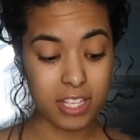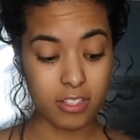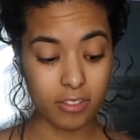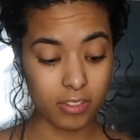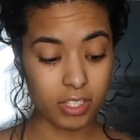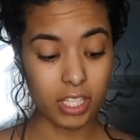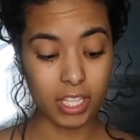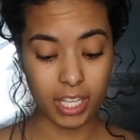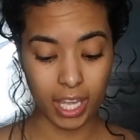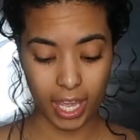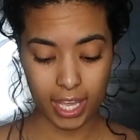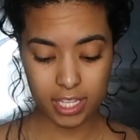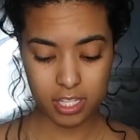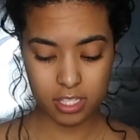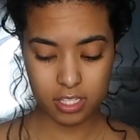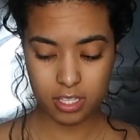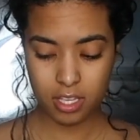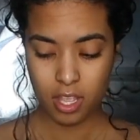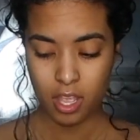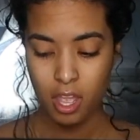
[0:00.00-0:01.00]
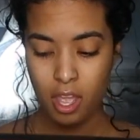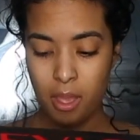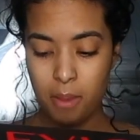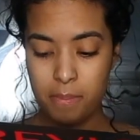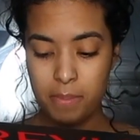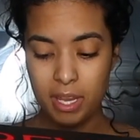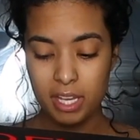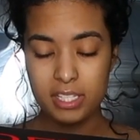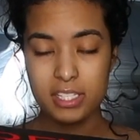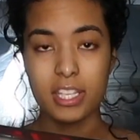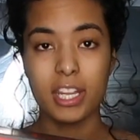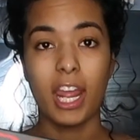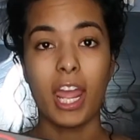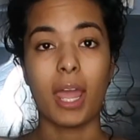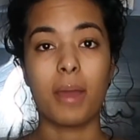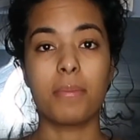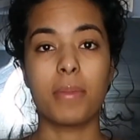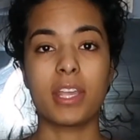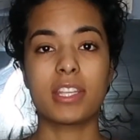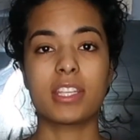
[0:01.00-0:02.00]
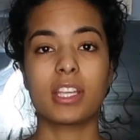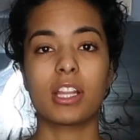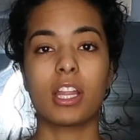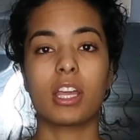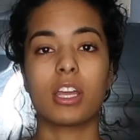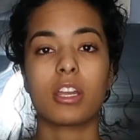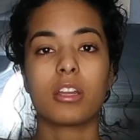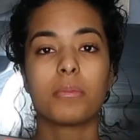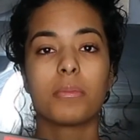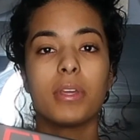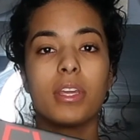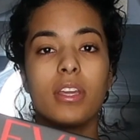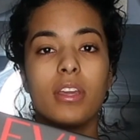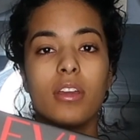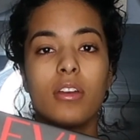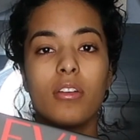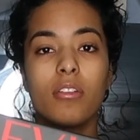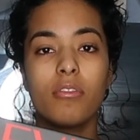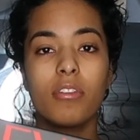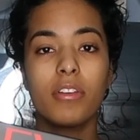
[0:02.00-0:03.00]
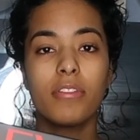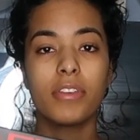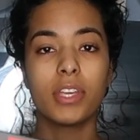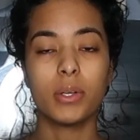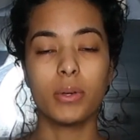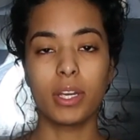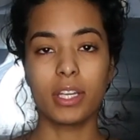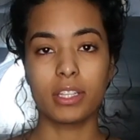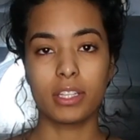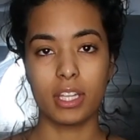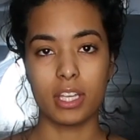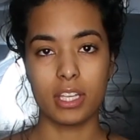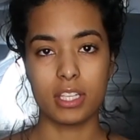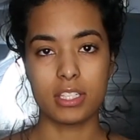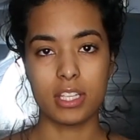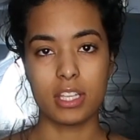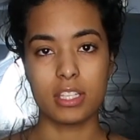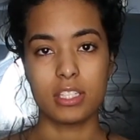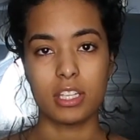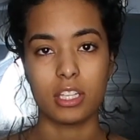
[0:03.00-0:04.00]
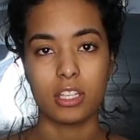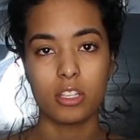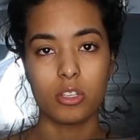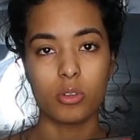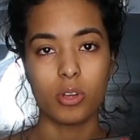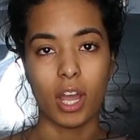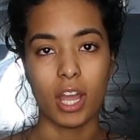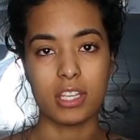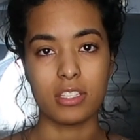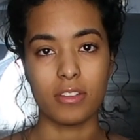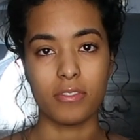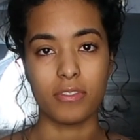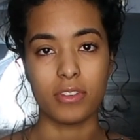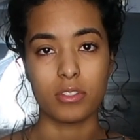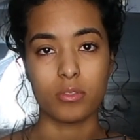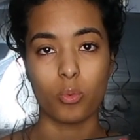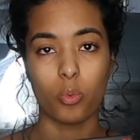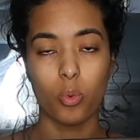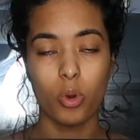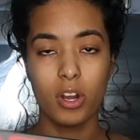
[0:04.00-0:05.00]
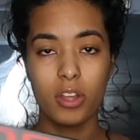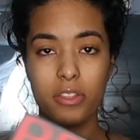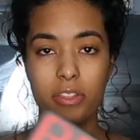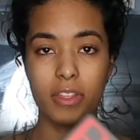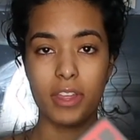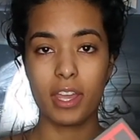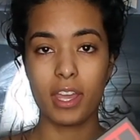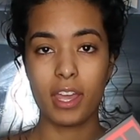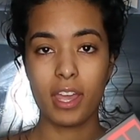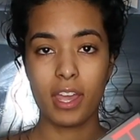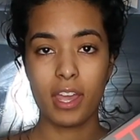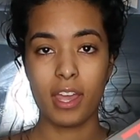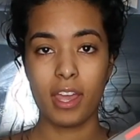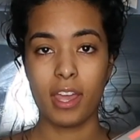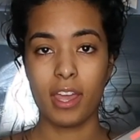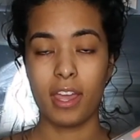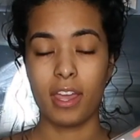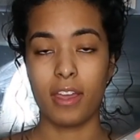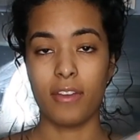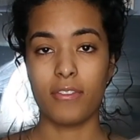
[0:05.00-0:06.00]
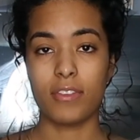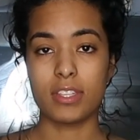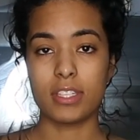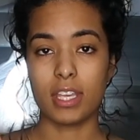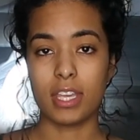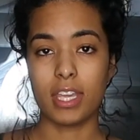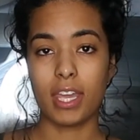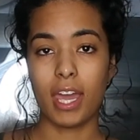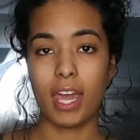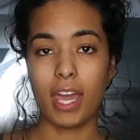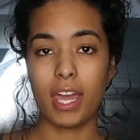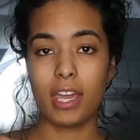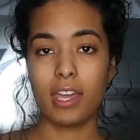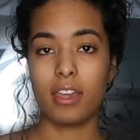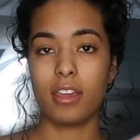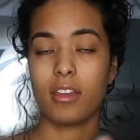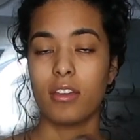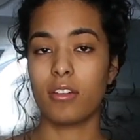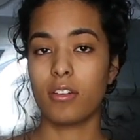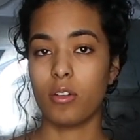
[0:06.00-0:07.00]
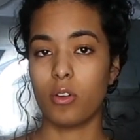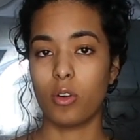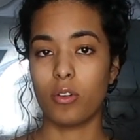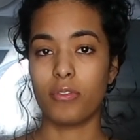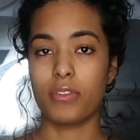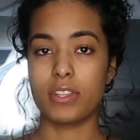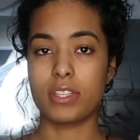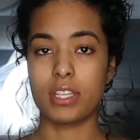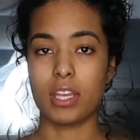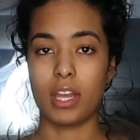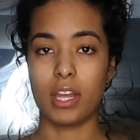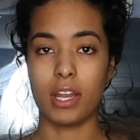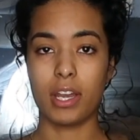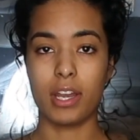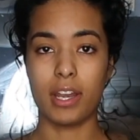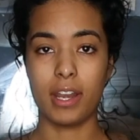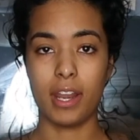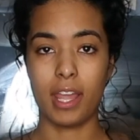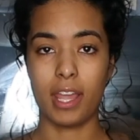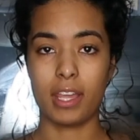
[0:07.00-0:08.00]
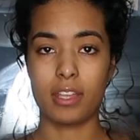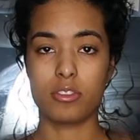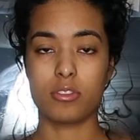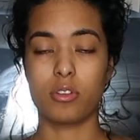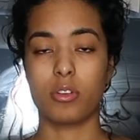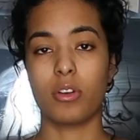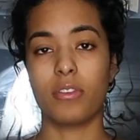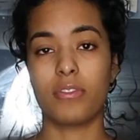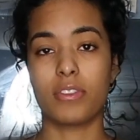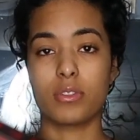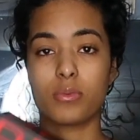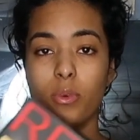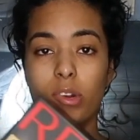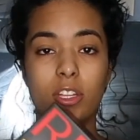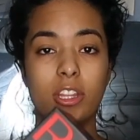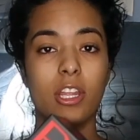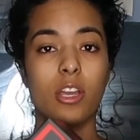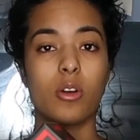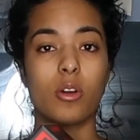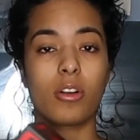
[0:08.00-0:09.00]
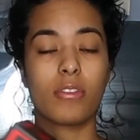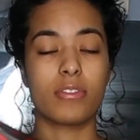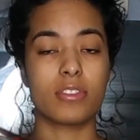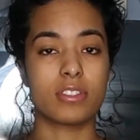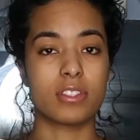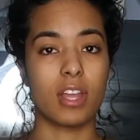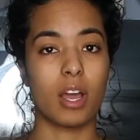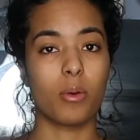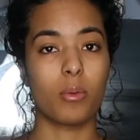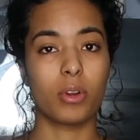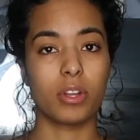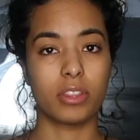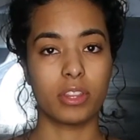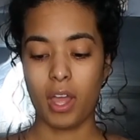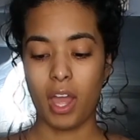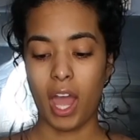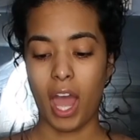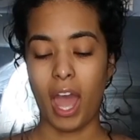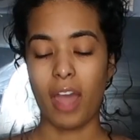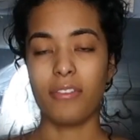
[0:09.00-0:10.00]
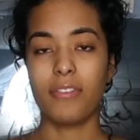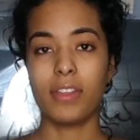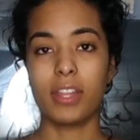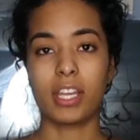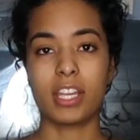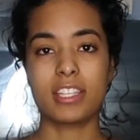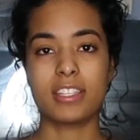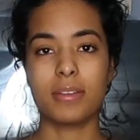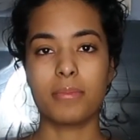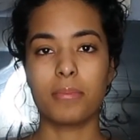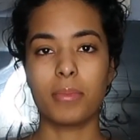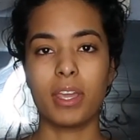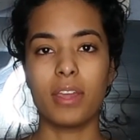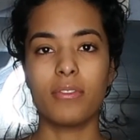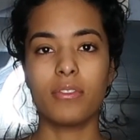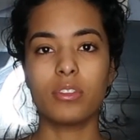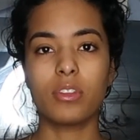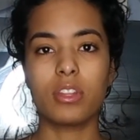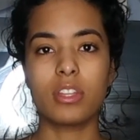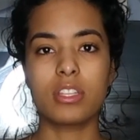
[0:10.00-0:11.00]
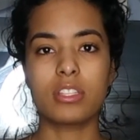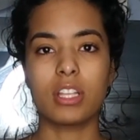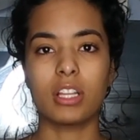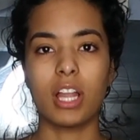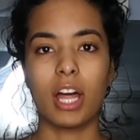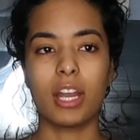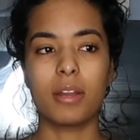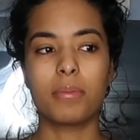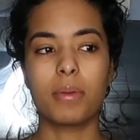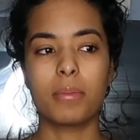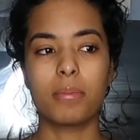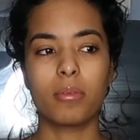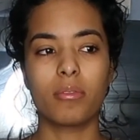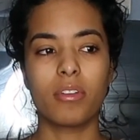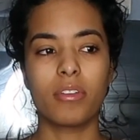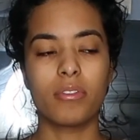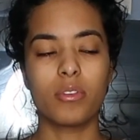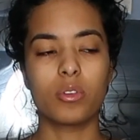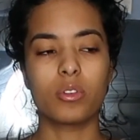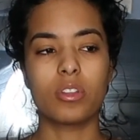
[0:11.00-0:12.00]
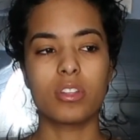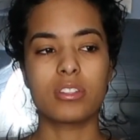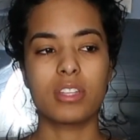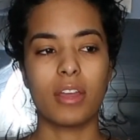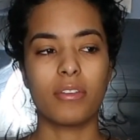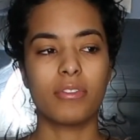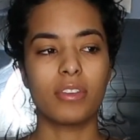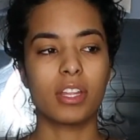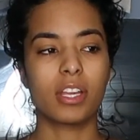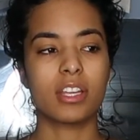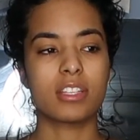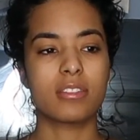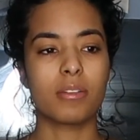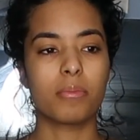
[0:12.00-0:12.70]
really gets. But today I'm basically gonna be reviewing this and telling you guys if it's worth it, if it's a yay, or if it's a nay. So if it's worth it or if it's not worth it. I feel like it's, even though there's a lot of people reviewing this, I feel like it's